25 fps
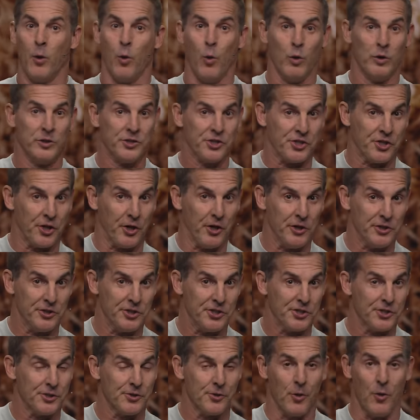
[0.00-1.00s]
or
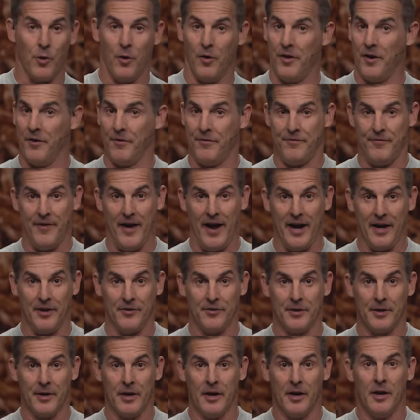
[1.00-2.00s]
church or their
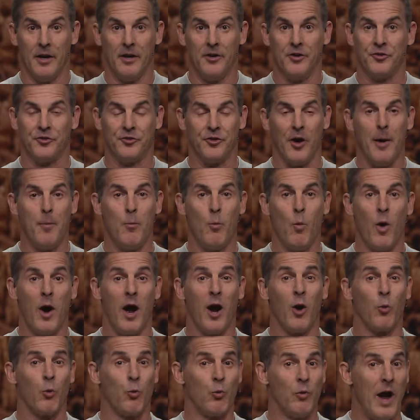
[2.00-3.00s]
faith
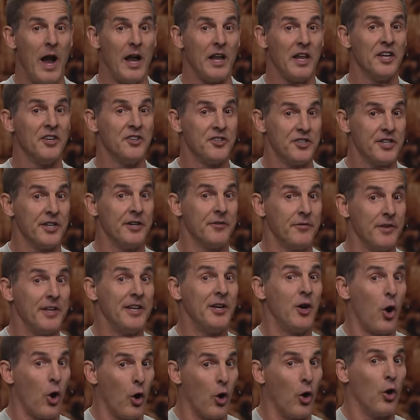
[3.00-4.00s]
somewhere
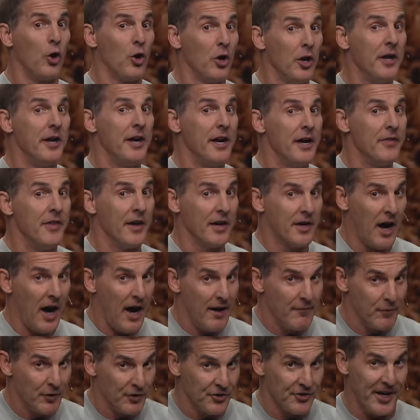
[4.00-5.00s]
relatively early in the
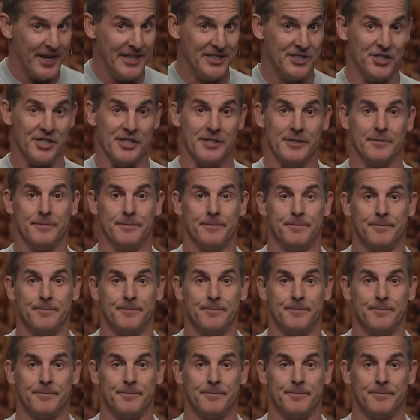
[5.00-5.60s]
conversation,